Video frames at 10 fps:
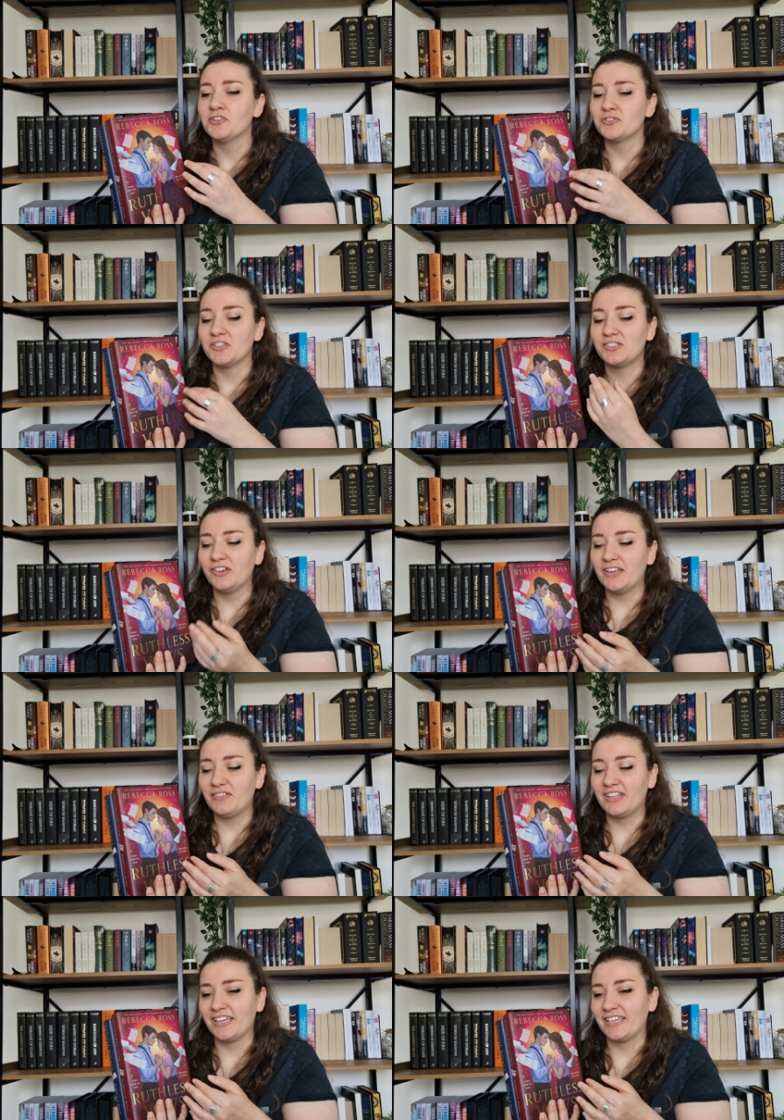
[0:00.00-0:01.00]
So it's not
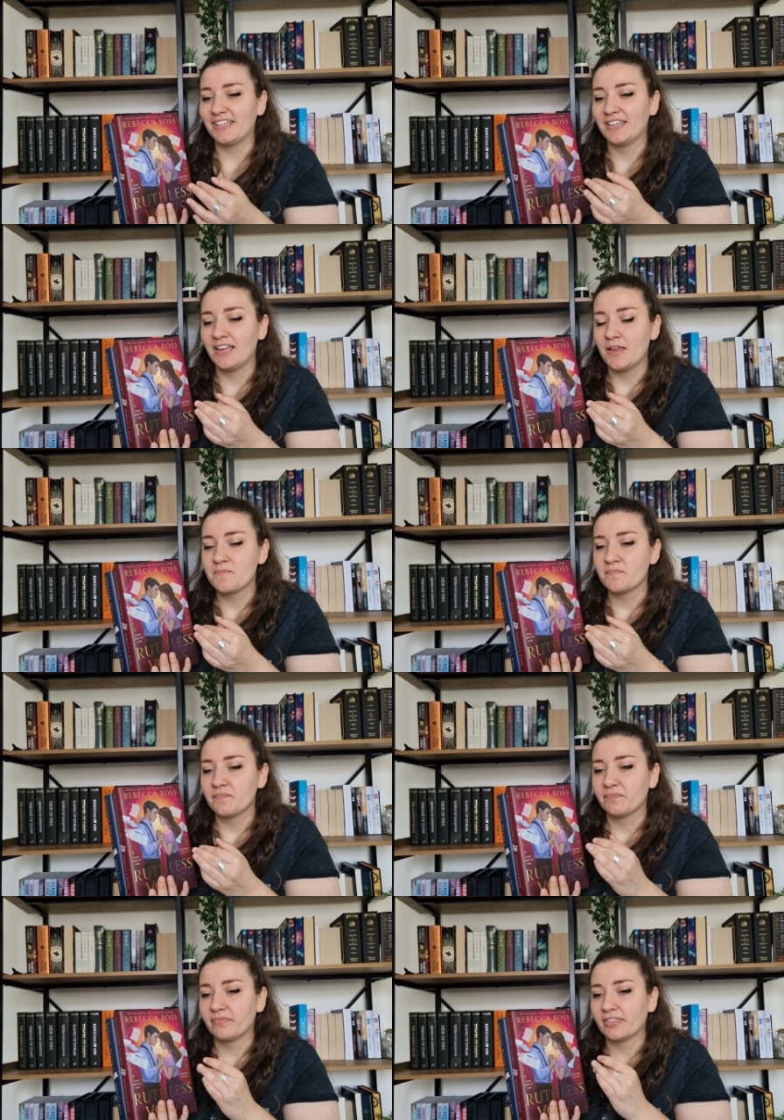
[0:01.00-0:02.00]
even like
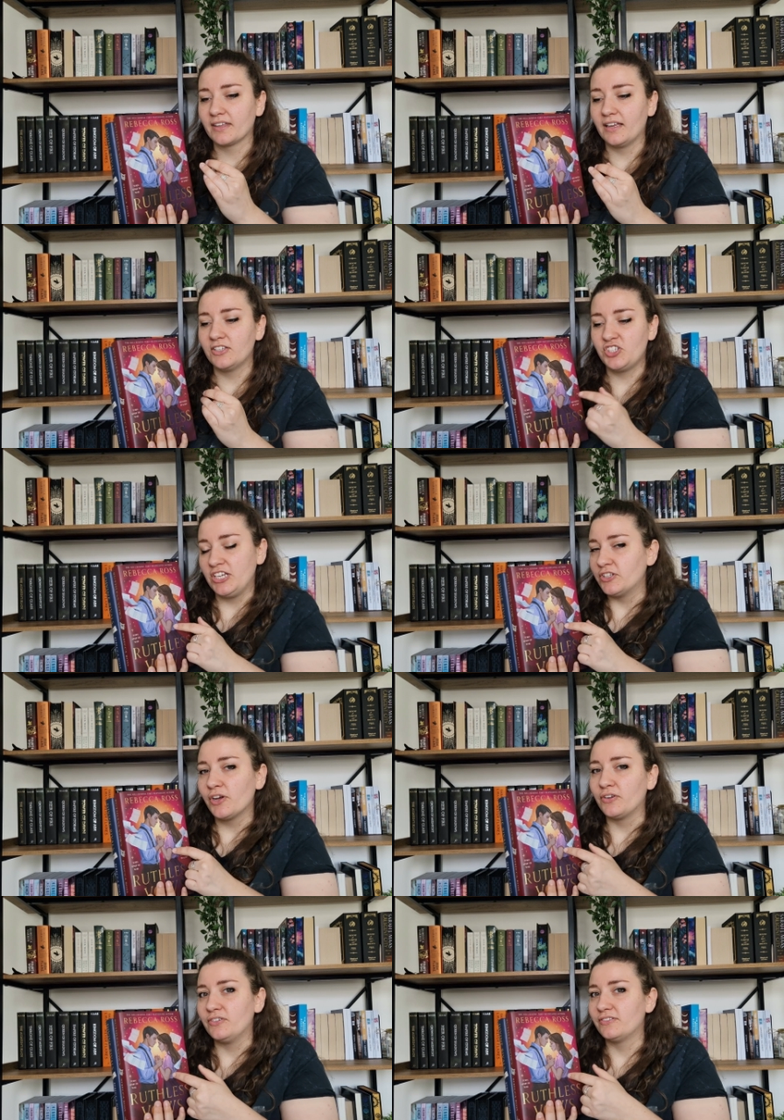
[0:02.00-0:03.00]
she
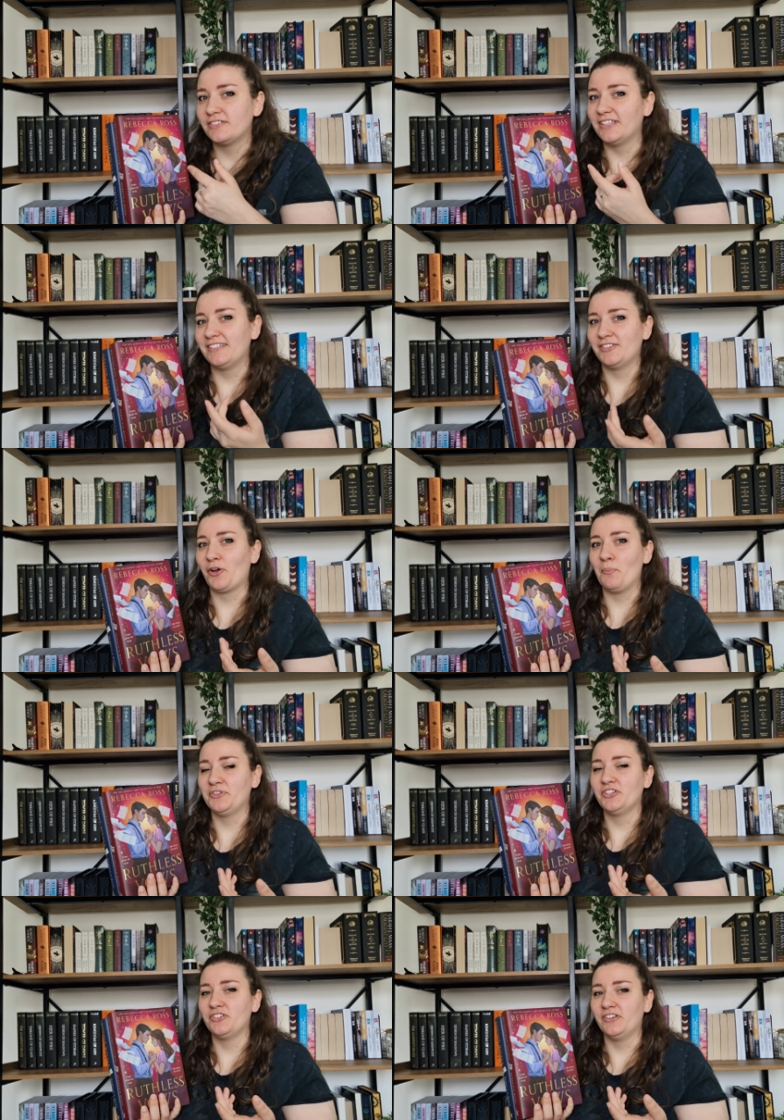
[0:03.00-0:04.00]
knows that there's a
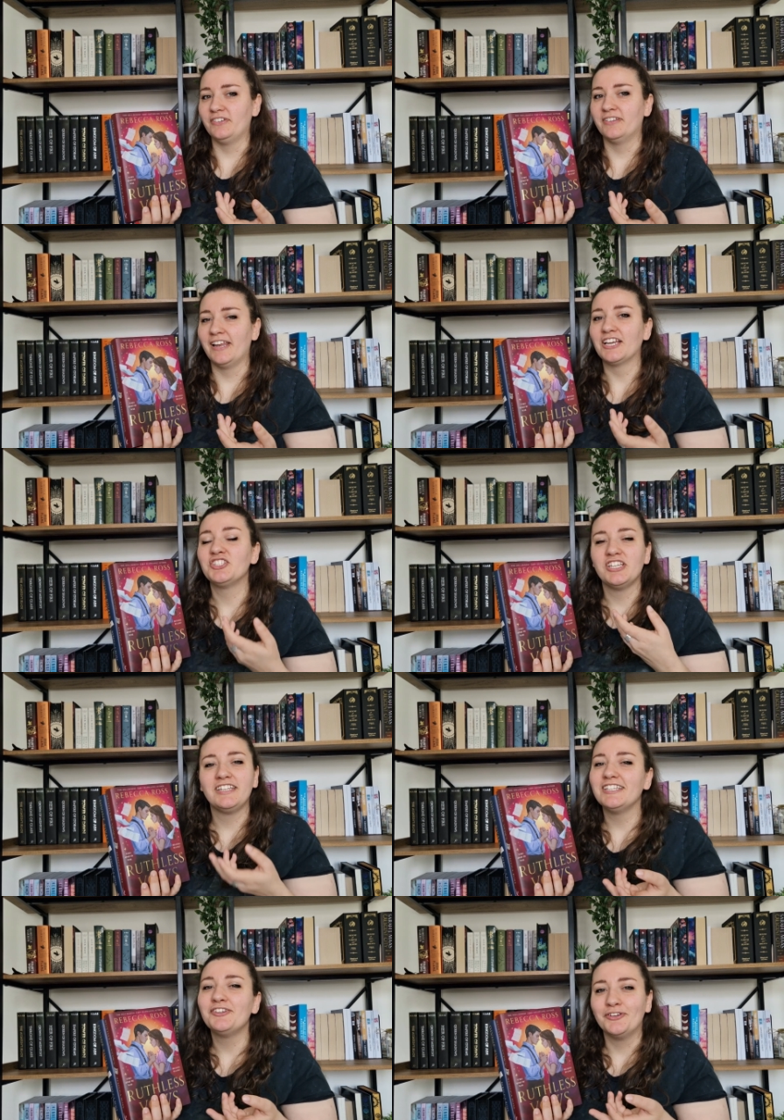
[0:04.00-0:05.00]
competition. Like
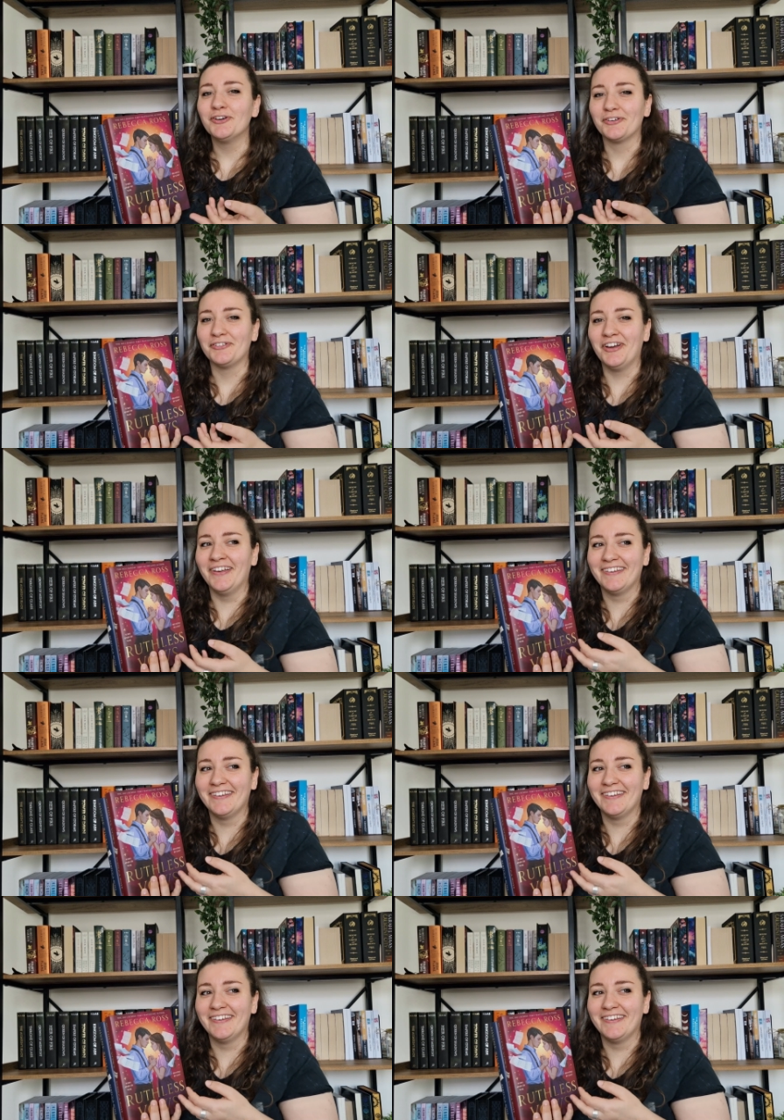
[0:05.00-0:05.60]
she didn't know